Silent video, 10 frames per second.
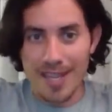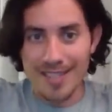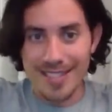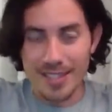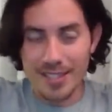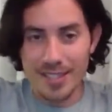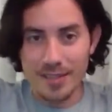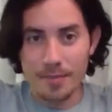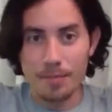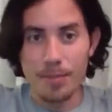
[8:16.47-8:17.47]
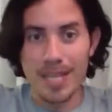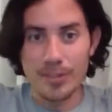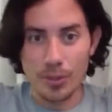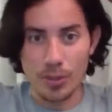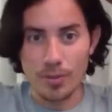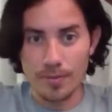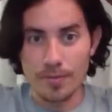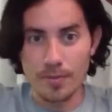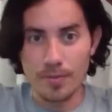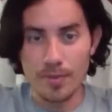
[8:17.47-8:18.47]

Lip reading: Antarctic Plateau,